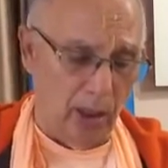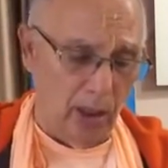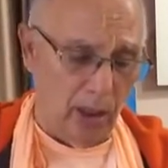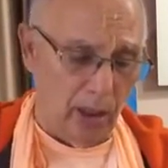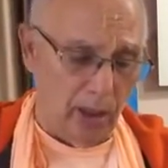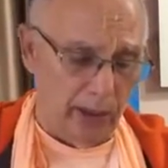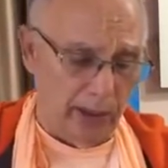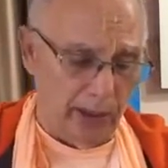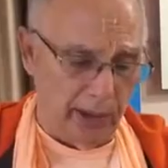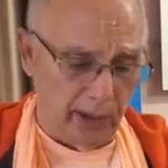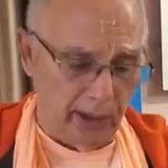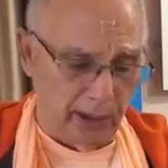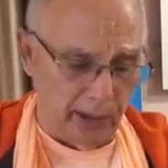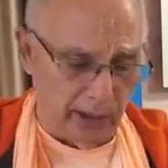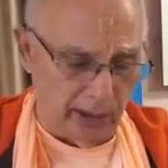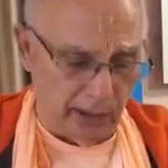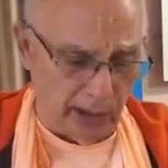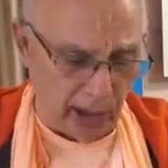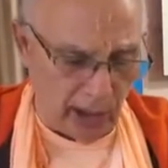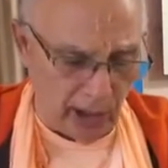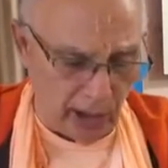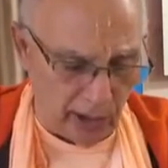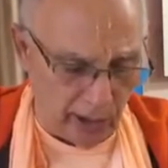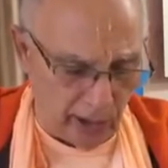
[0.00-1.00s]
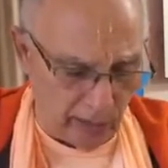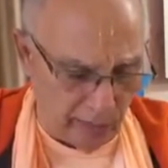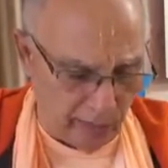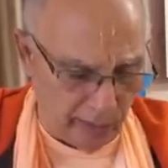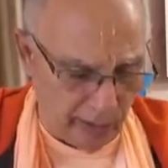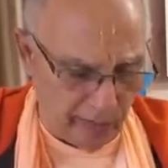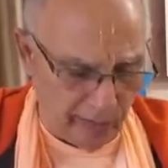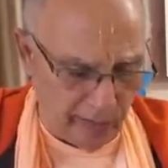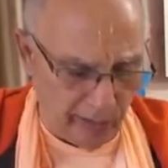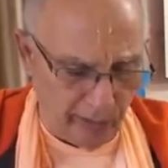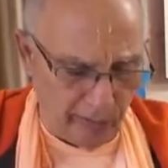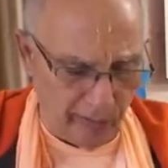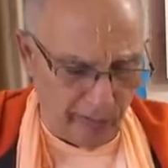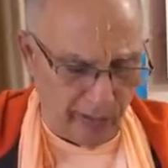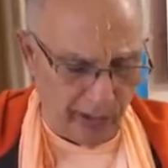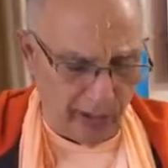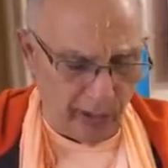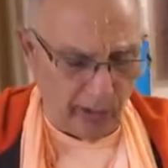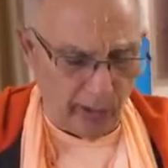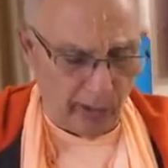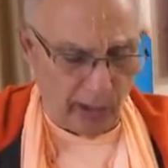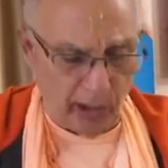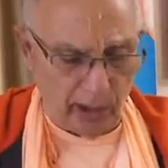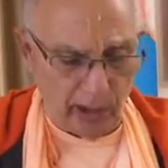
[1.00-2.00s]
On the other side, the river
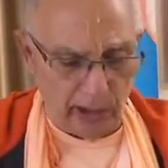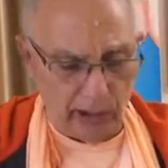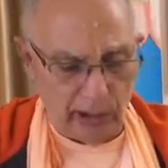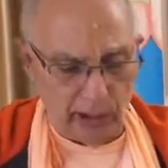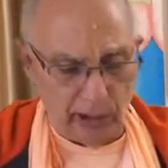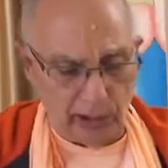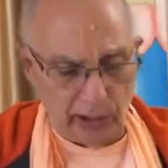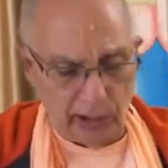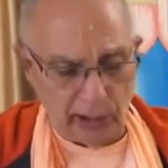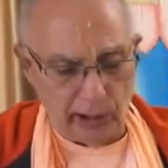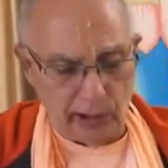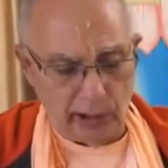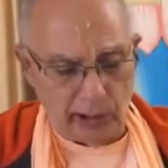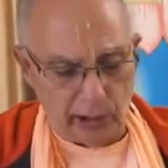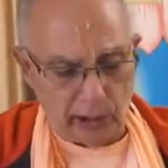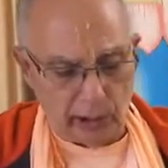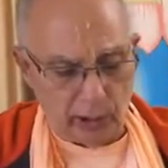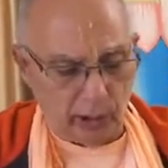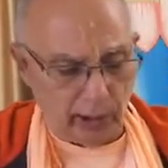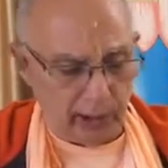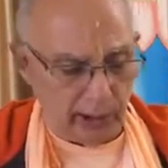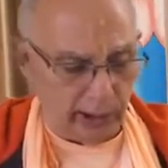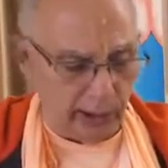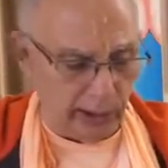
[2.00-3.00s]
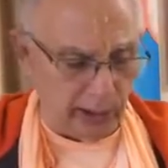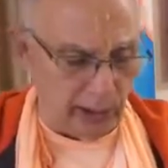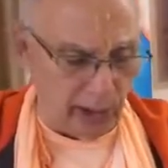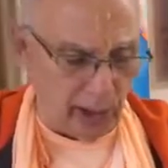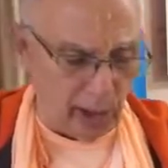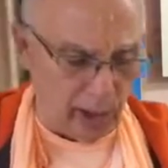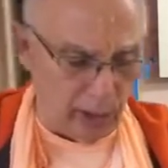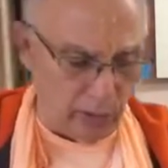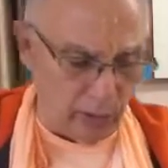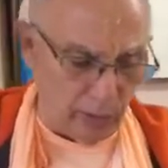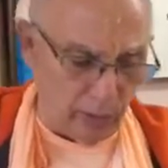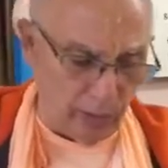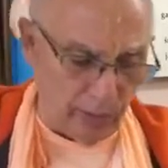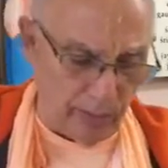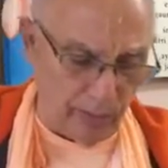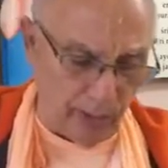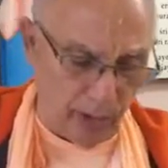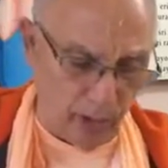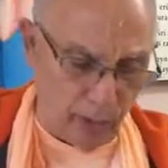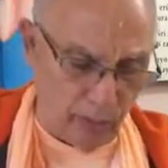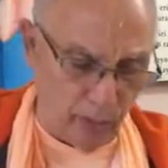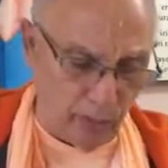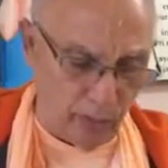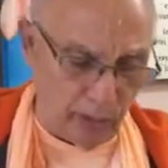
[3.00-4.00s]
Viraja is the transcendental
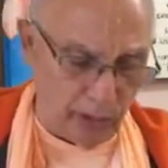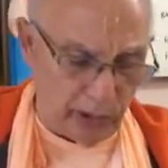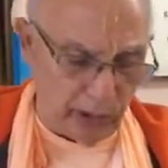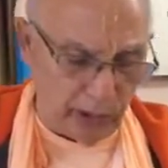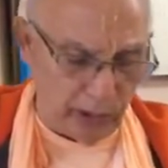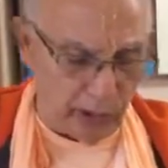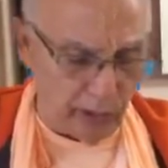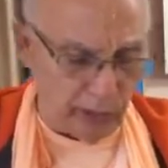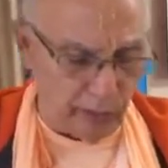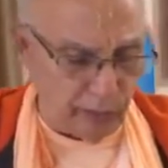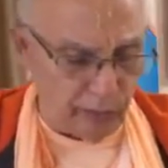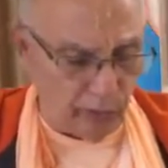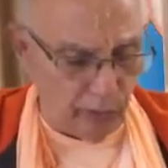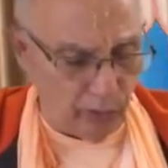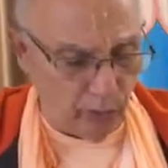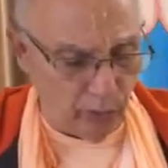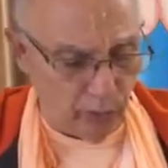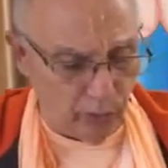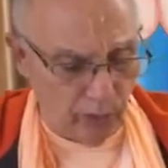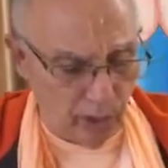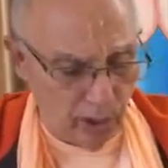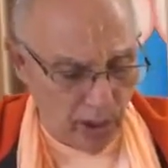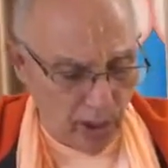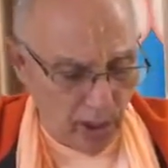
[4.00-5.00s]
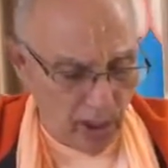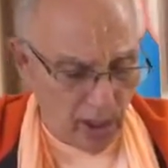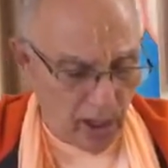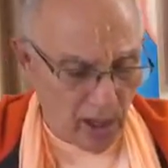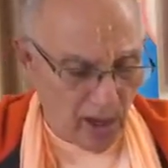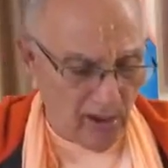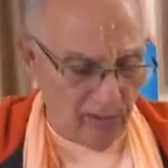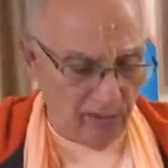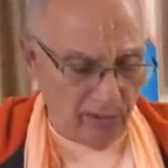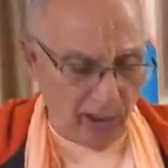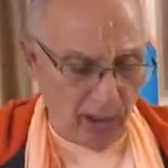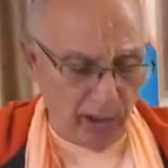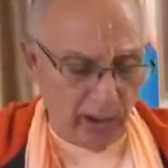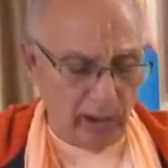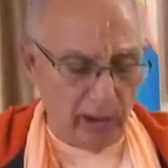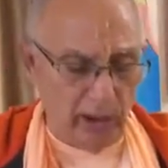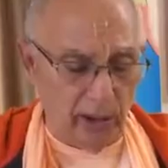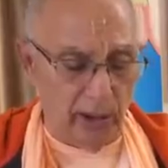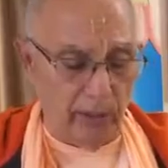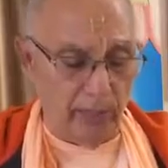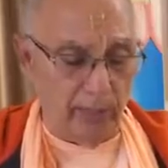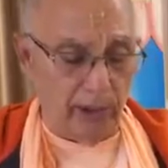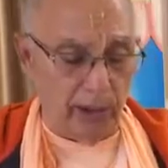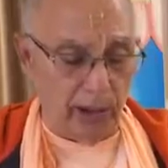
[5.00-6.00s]
abode, which is full of
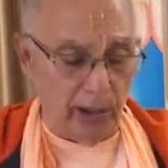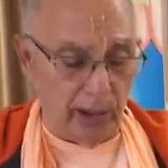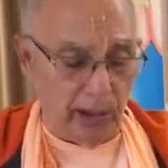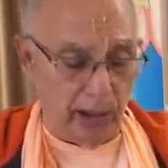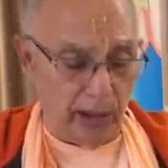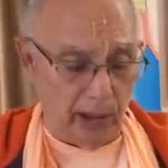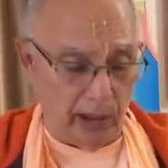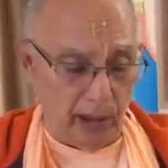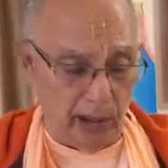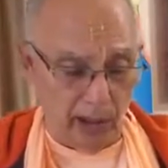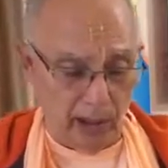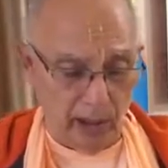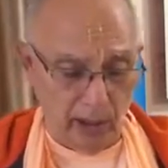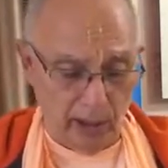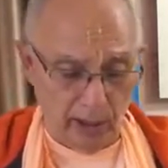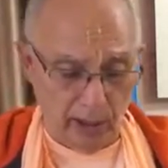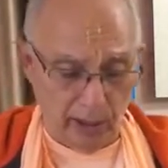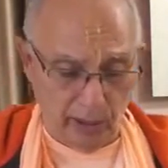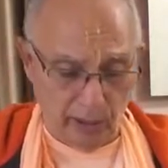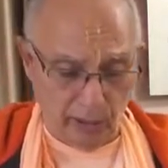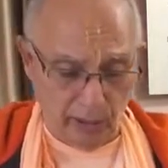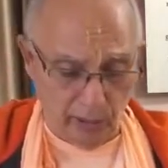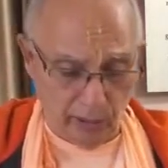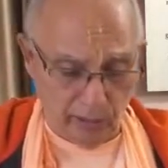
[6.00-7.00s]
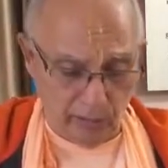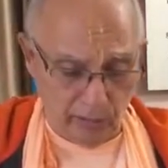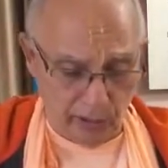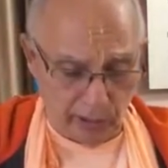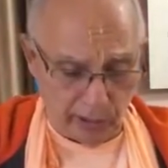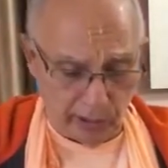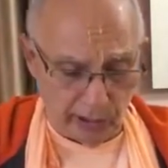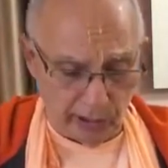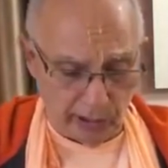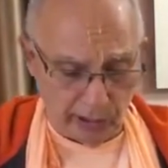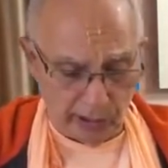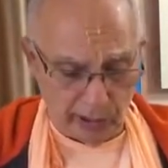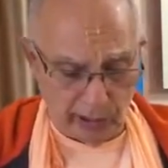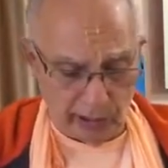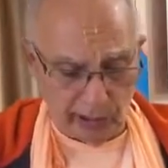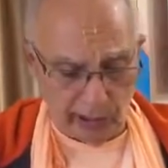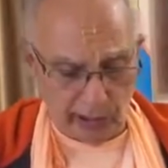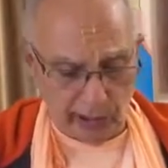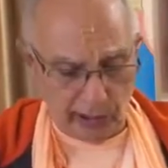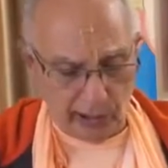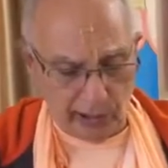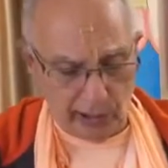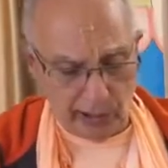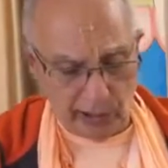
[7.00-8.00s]
unlimited universes,
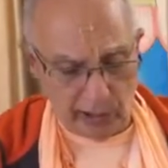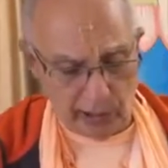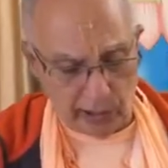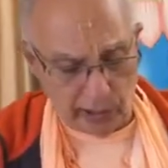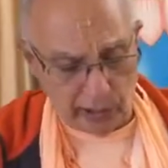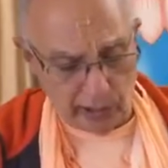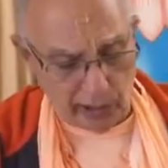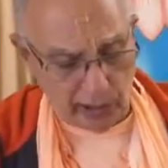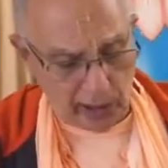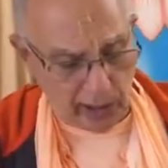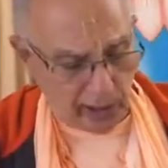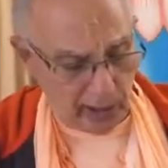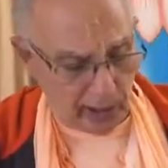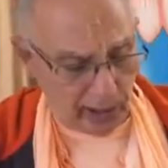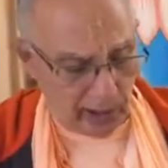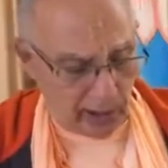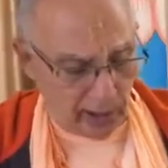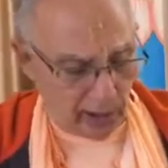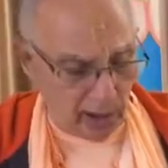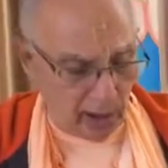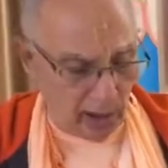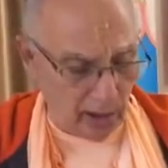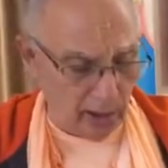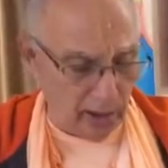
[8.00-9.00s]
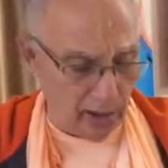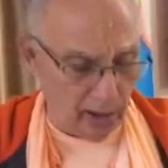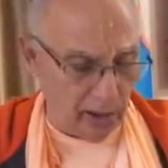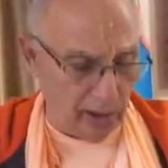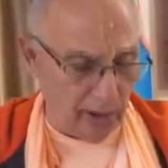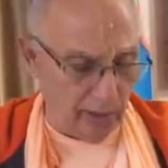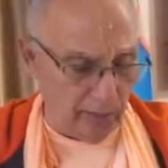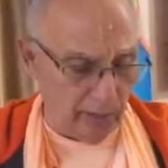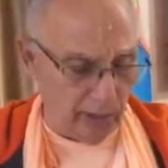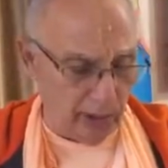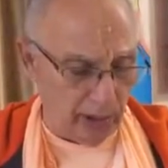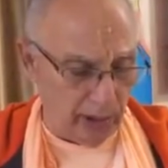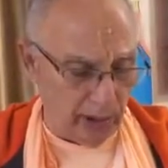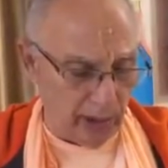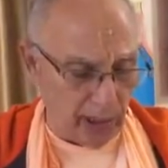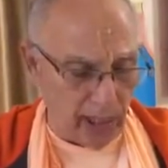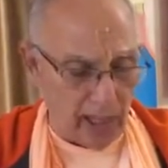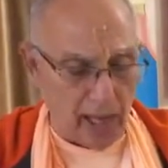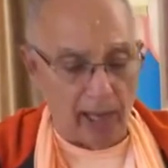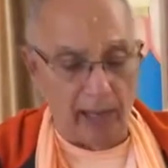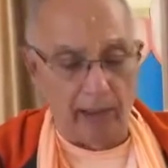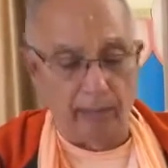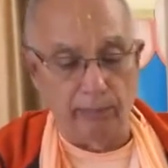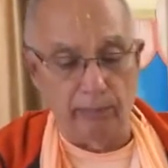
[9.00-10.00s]
each containing unlimited
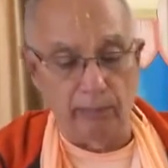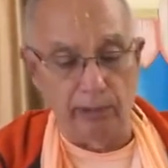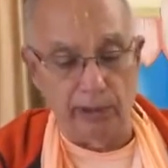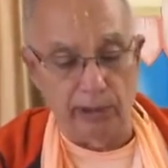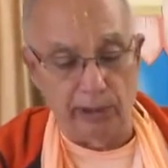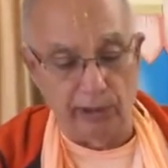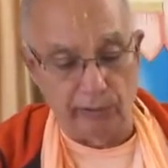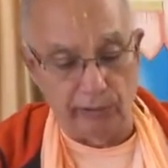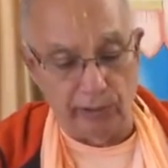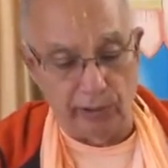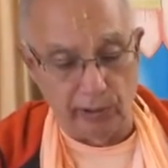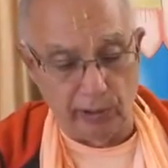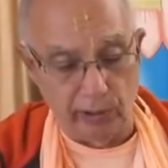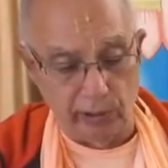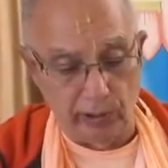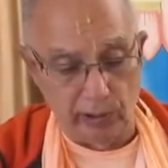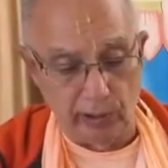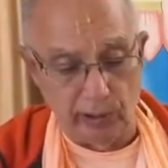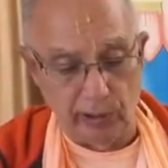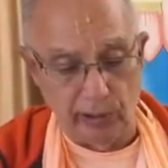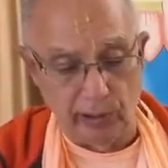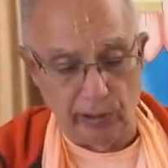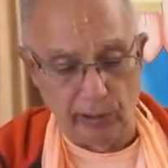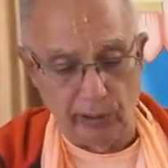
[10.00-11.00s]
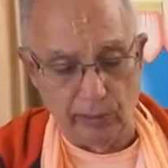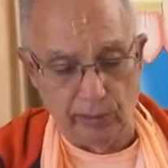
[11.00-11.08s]
atmospheres.